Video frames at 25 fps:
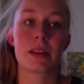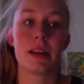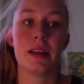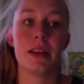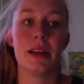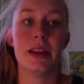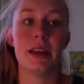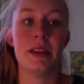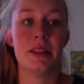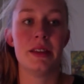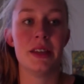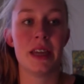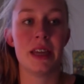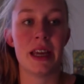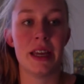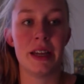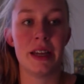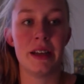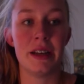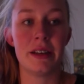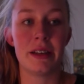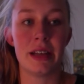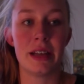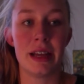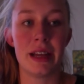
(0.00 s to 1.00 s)
in the
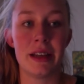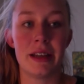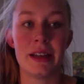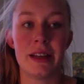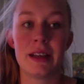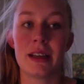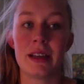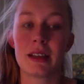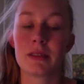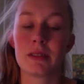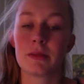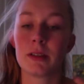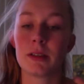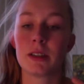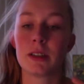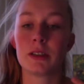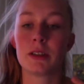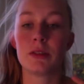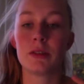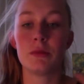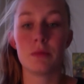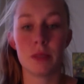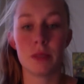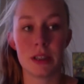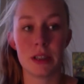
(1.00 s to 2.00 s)
end, and it helps her
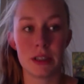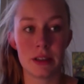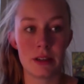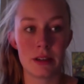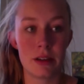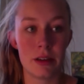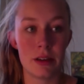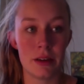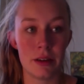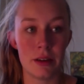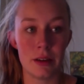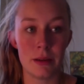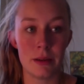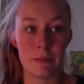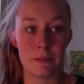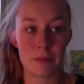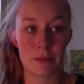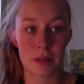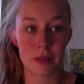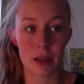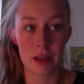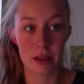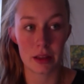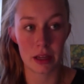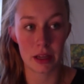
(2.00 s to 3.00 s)
to win
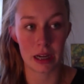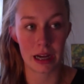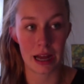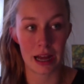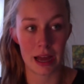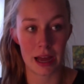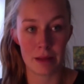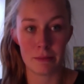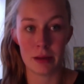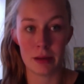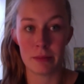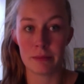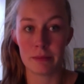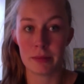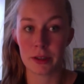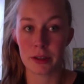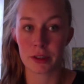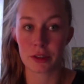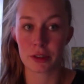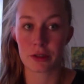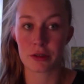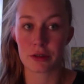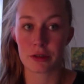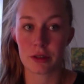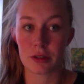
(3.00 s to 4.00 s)
the clan
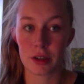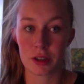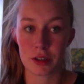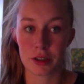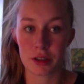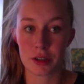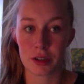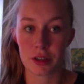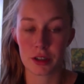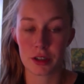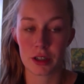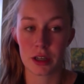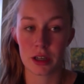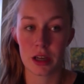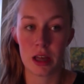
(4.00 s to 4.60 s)
members' trust.